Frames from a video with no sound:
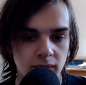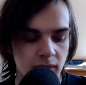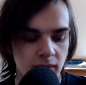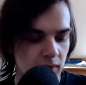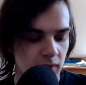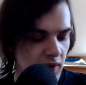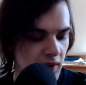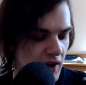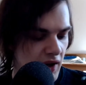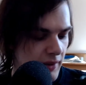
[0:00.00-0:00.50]

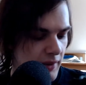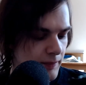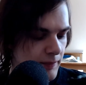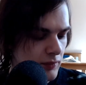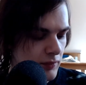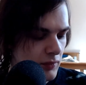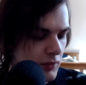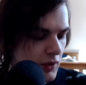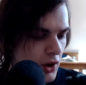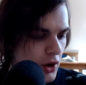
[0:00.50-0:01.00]
Yeah.
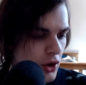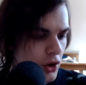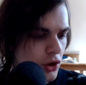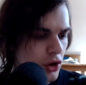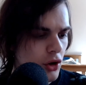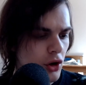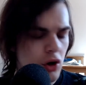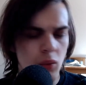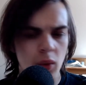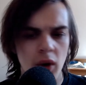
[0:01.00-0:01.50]

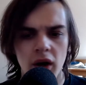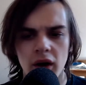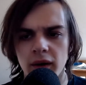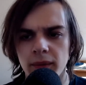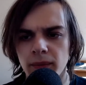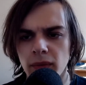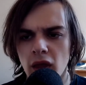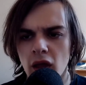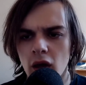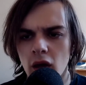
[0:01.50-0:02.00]
Not gonna work.
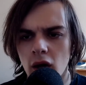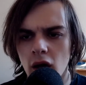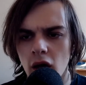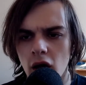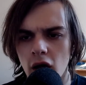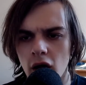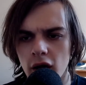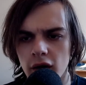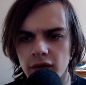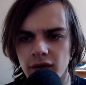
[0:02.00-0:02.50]

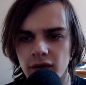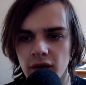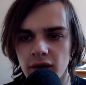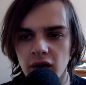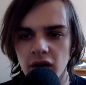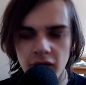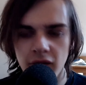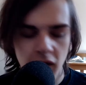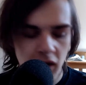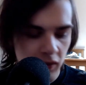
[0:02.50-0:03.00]
So I
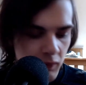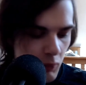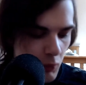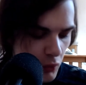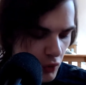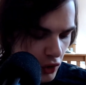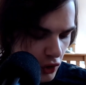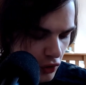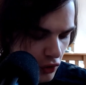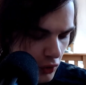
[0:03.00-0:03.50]
think the first one
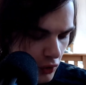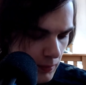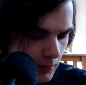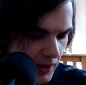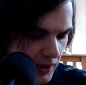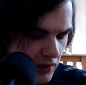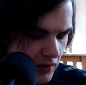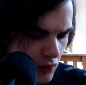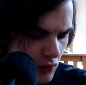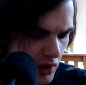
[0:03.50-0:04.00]
we're gonna do
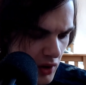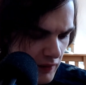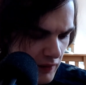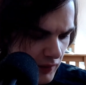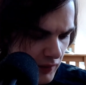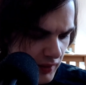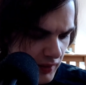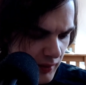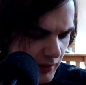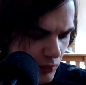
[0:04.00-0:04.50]
is quite
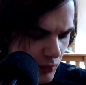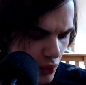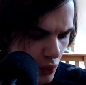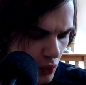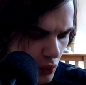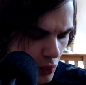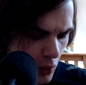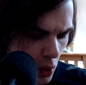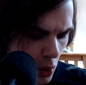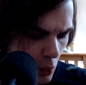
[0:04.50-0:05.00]
a
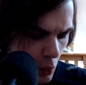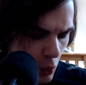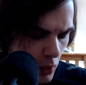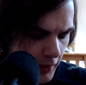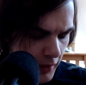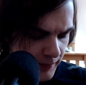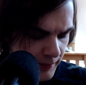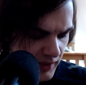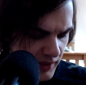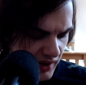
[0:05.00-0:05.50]
simple
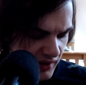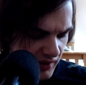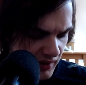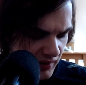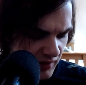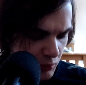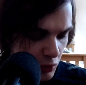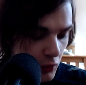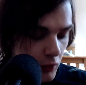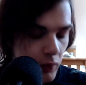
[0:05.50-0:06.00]
one, and
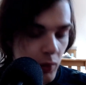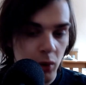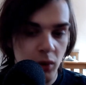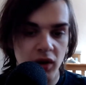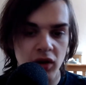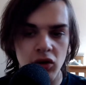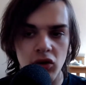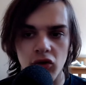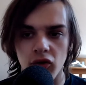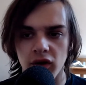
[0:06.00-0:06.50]
it's Booth World
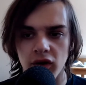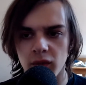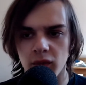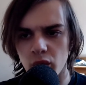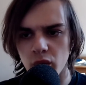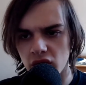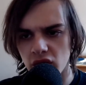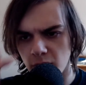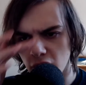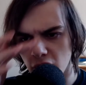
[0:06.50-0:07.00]
Industries,
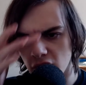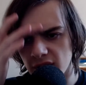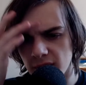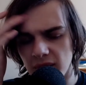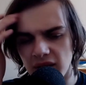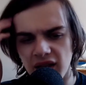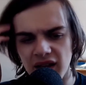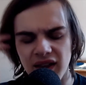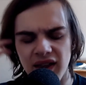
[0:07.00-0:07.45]
which is supposed to be like a